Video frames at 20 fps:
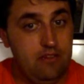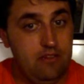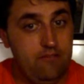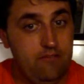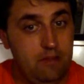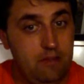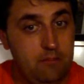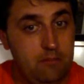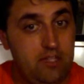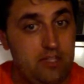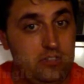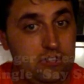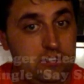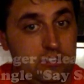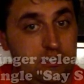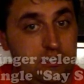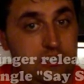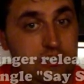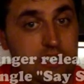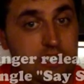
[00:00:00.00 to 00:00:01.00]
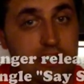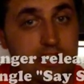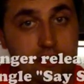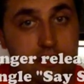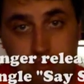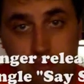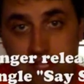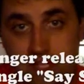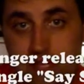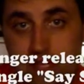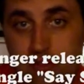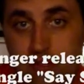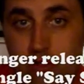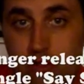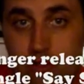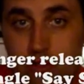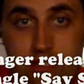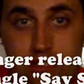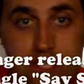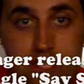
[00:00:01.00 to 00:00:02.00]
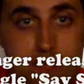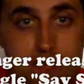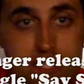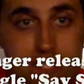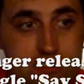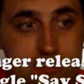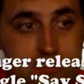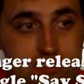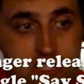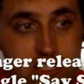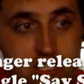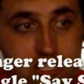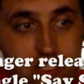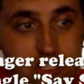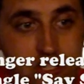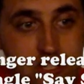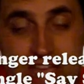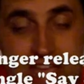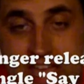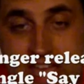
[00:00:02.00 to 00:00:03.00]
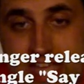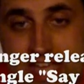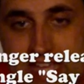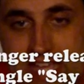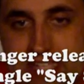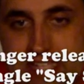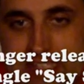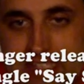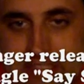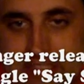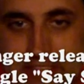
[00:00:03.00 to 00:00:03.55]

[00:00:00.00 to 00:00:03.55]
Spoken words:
female sax player called Emma Essinger, and